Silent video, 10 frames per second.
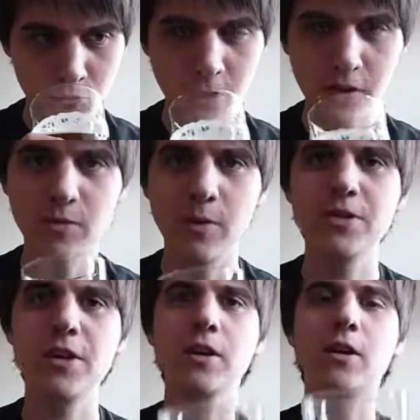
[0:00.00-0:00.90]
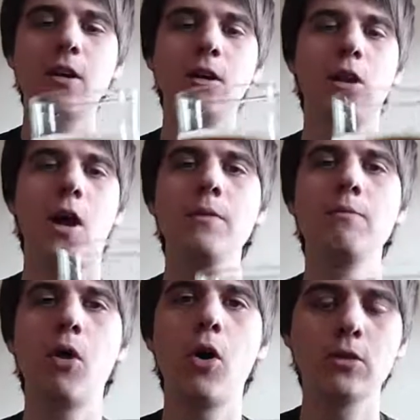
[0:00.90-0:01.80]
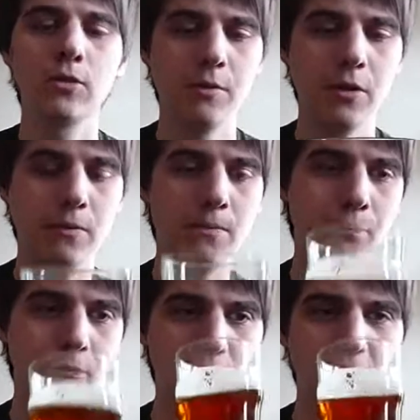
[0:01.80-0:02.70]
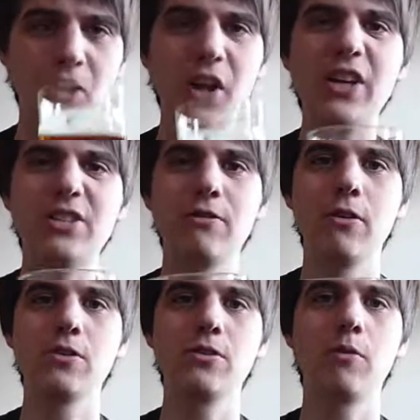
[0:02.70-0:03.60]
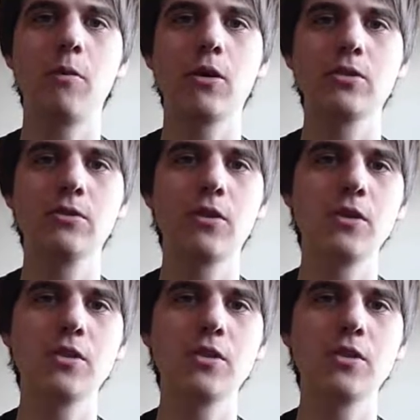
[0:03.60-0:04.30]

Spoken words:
kind of smells like light Bock to me, like a lighter version of the Bock, so a nice